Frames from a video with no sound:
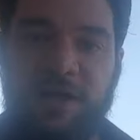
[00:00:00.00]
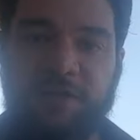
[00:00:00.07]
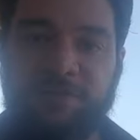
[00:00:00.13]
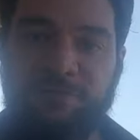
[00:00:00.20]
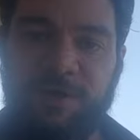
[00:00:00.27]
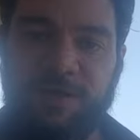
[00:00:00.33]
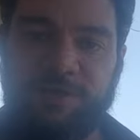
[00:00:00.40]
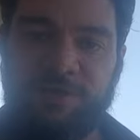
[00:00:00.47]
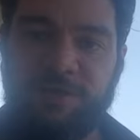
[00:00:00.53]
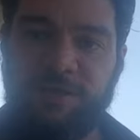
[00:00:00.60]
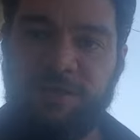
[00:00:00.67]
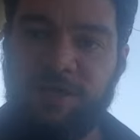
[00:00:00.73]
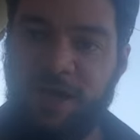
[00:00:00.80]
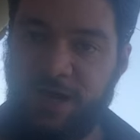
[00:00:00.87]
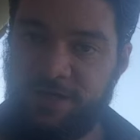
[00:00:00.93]
that's
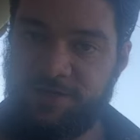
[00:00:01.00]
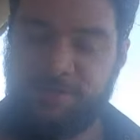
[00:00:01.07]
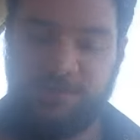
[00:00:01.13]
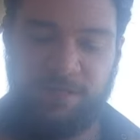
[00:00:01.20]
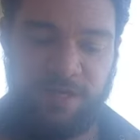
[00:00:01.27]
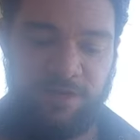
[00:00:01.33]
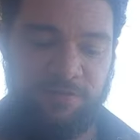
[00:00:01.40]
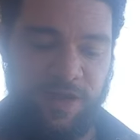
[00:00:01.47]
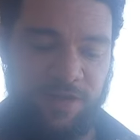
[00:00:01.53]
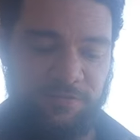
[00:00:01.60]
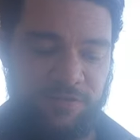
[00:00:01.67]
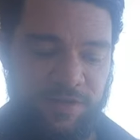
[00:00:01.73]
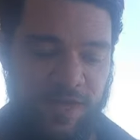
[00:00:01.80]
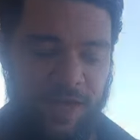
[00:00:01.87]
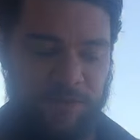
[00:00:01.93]
basically the idea I've had
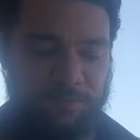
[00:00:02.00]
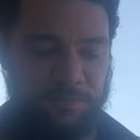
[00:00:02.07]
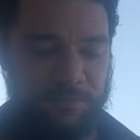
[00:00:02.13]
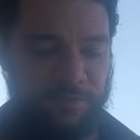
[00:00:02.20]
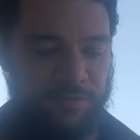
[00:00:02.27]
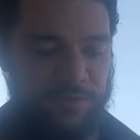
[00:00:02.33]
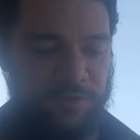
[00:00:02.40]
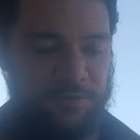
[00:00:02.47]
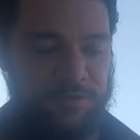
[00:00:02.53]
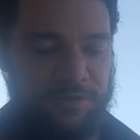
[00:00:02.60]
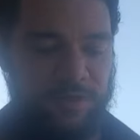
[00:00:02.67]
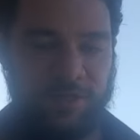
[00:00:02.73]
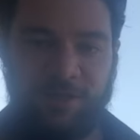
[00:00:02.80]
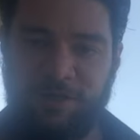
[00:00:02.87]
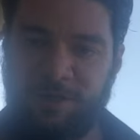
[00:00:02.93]
for that. No
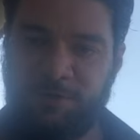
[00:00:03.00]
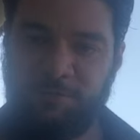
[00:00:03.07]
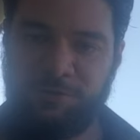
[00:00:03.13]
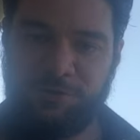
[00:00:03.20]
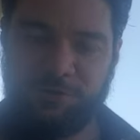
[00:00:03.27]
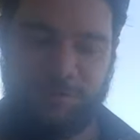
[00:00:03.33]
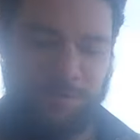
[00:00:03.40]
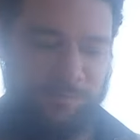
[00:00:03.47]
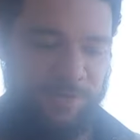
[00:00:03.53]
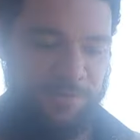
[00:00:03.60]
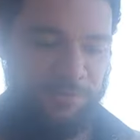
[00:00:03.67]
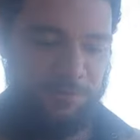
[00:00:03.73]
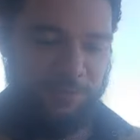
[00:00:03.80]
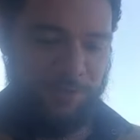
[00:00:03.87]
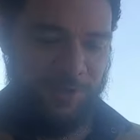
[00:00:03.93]
stealing, I'm sure that
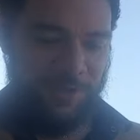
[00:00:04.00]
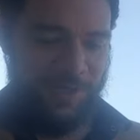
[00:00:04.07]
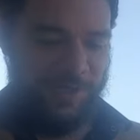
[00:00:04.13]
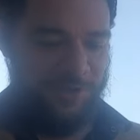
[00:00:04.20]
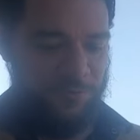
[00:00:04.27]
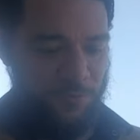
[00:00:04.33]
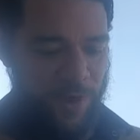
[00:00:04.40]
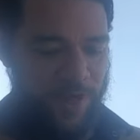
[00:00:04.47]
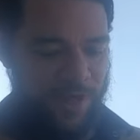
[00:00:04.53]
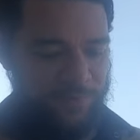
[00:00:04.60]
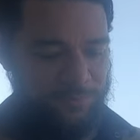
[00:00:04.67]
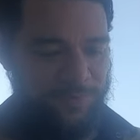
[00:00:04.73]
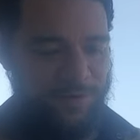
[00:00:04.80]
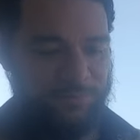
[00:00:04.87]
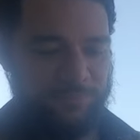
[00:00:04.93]
people will anyway,
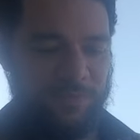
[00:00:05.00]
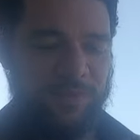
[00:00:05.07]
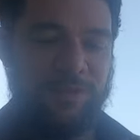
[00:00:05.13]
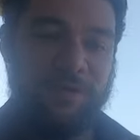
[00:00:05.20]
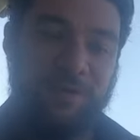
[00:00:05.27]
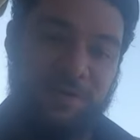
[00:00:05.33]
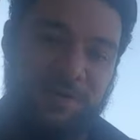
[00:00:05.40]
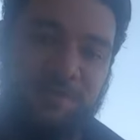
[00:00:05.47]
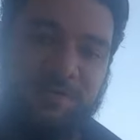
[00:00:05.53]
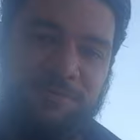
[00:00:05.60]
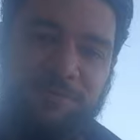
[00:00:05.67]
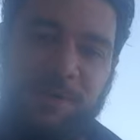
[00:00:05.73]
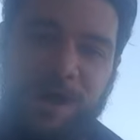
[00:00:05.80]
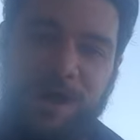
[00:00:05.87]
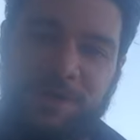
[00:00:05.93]
but
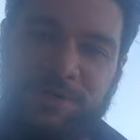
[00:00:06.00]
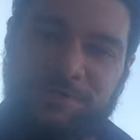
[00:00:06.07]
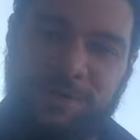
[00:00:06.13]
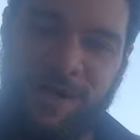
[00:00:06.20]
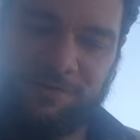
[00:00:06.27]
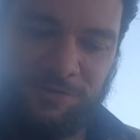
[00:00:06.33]
why else would I